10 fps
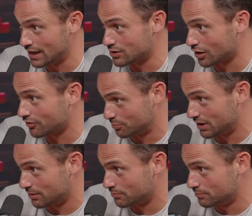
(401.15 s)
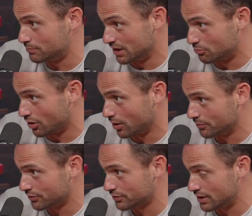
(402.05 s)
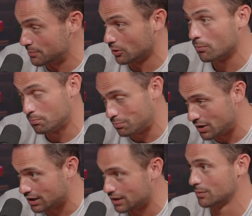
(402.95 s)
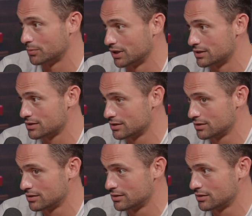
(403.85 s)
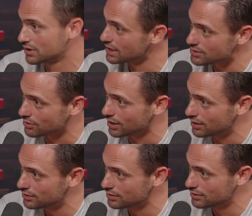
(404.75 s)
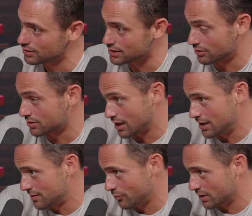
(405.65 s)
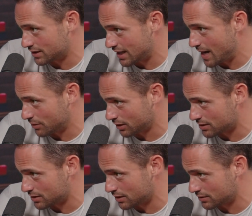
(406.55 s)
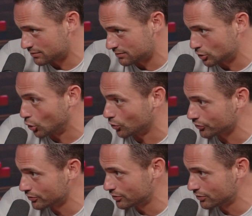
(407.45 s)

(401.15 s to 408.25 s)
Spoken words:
they solved big problems. They built big companies. But that's okay because everyone has capitalistic goals.